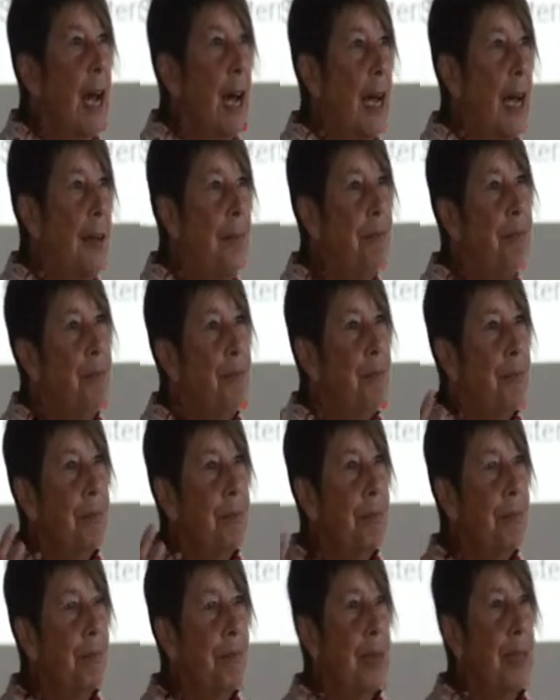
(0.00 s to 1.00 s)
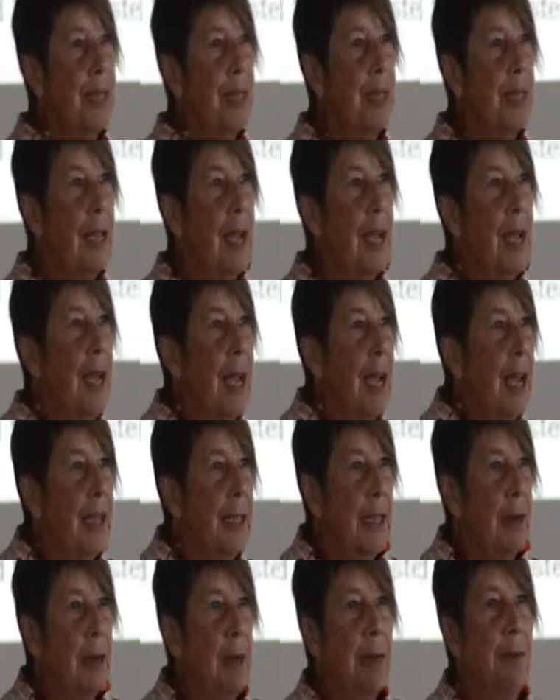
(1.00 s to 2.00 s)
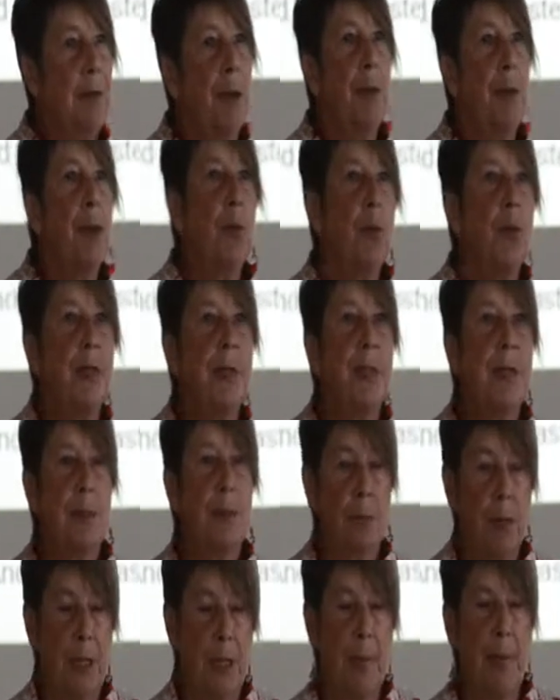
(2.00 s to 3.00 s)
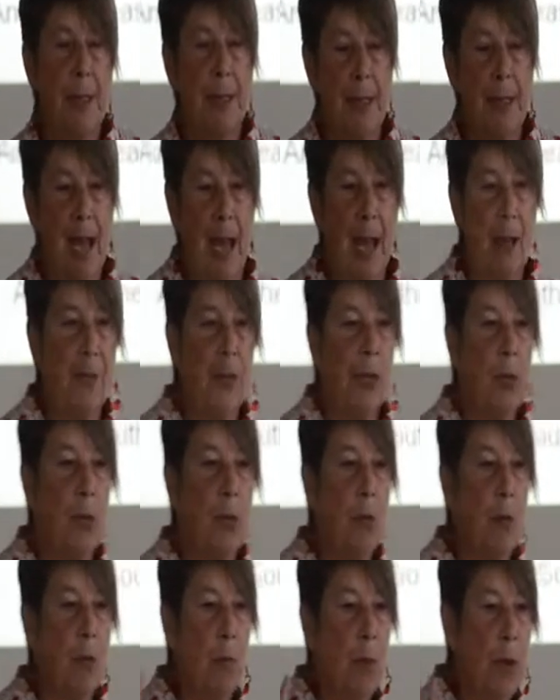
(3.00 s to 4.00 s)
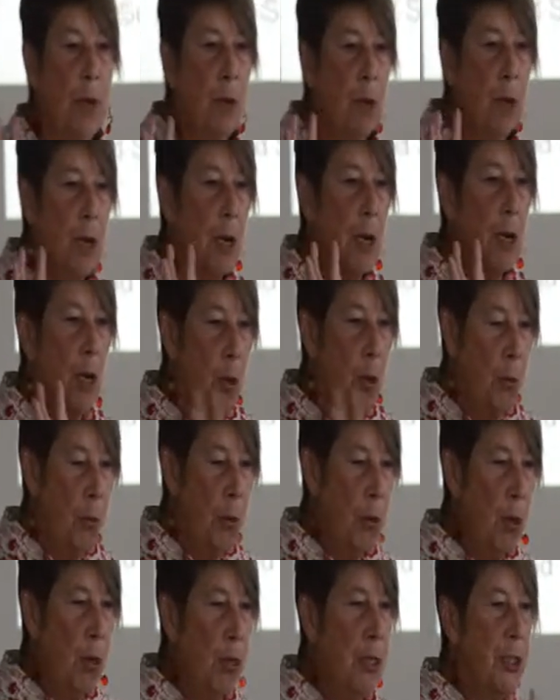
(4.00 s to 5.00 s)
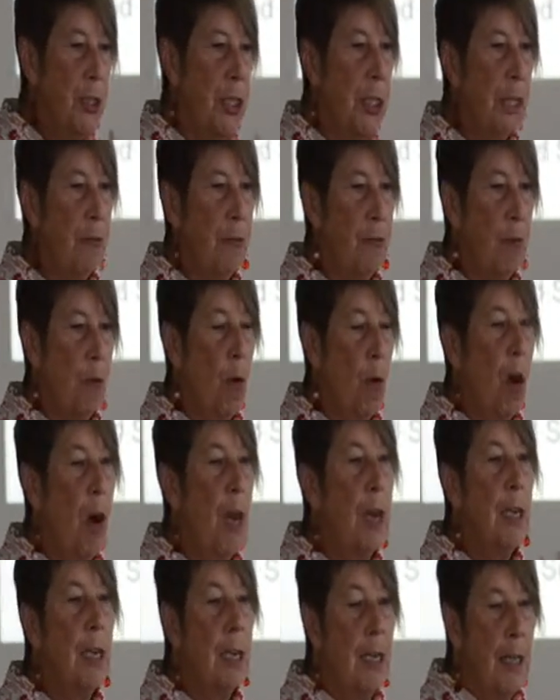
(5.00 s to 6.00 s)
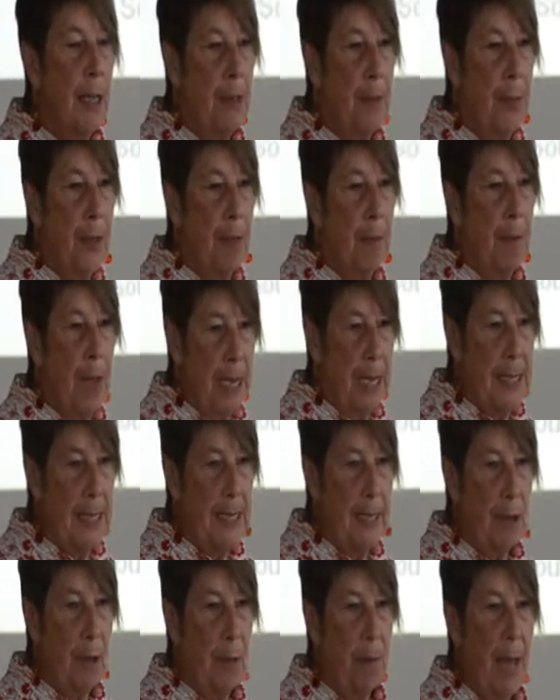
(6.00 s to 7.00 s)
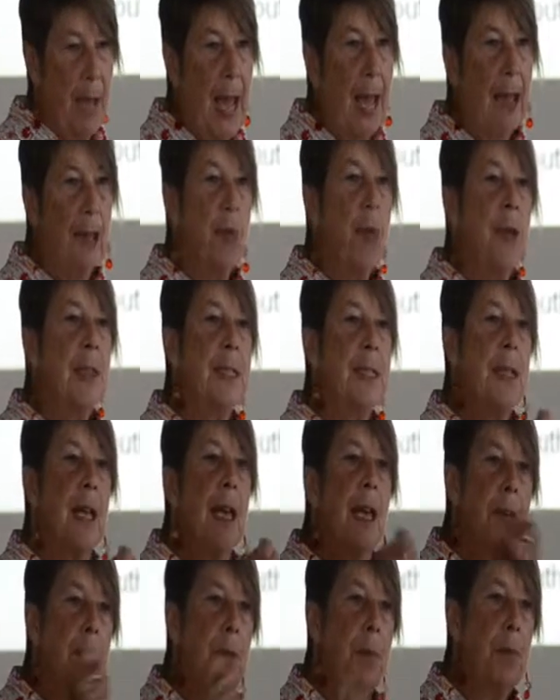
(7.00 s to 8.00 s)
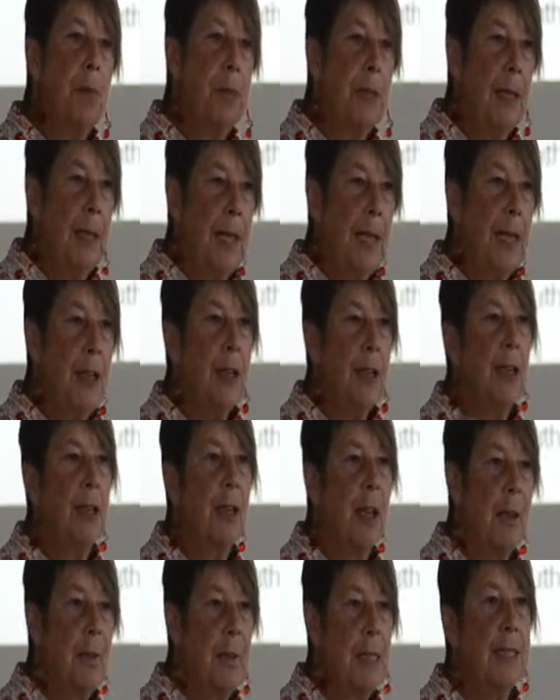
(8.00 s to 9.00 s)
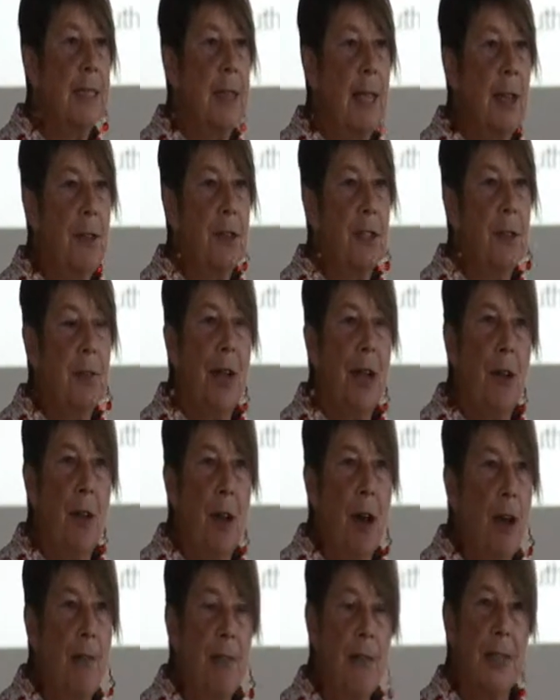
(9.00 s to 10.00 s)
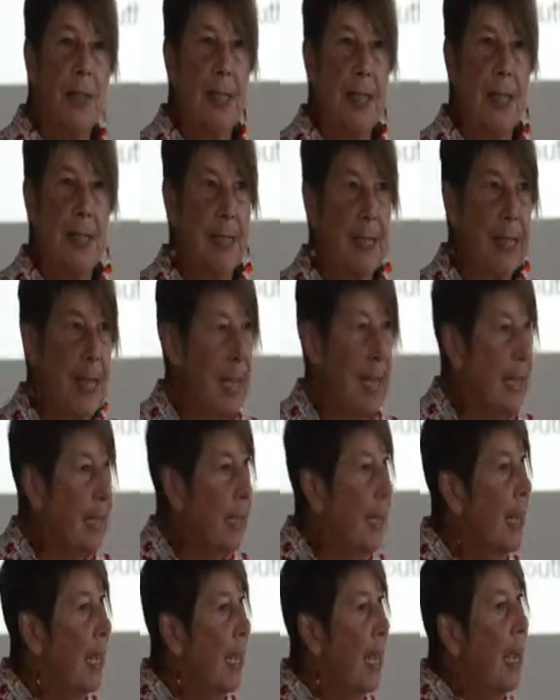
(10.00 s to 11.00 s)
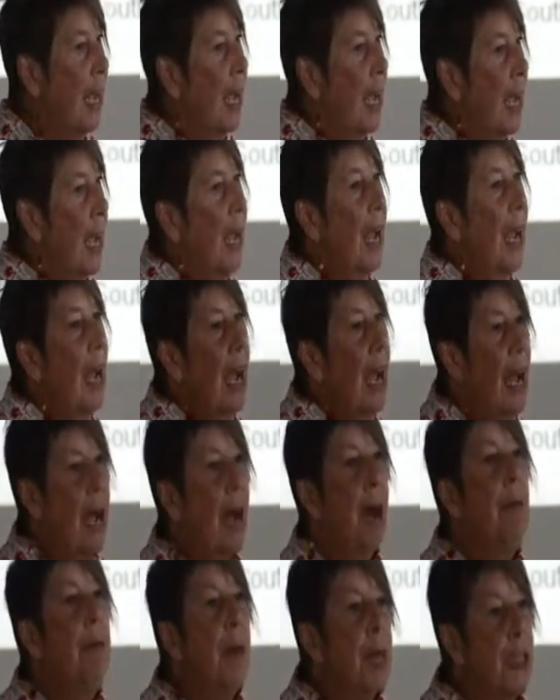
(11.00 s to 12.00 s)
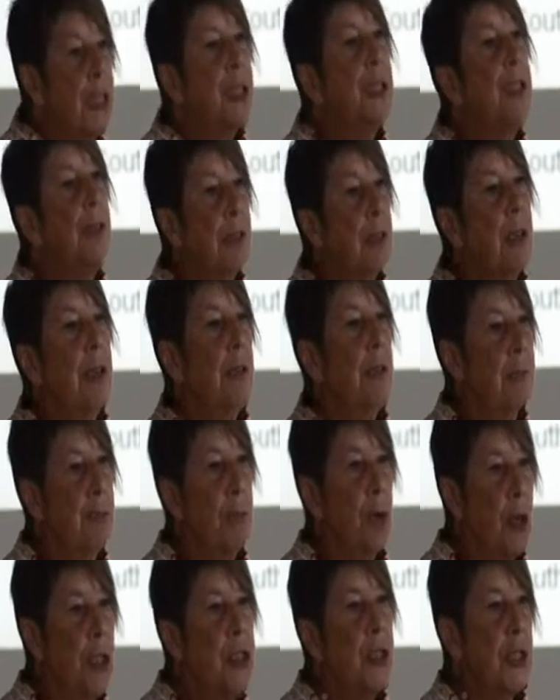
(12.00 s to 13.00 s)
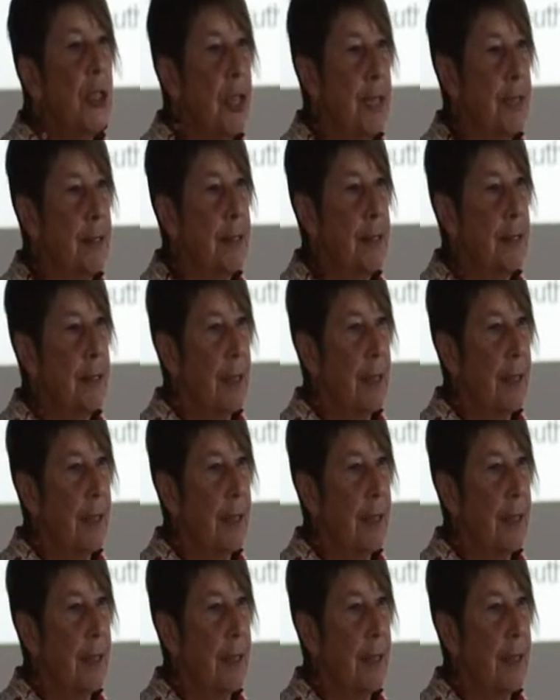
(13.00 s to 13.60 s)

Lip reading: I can remember with this Plymouth Avenue when we were pushing for the bicycle pathways, the planner coming down to my office and saying, how much are you going to push this?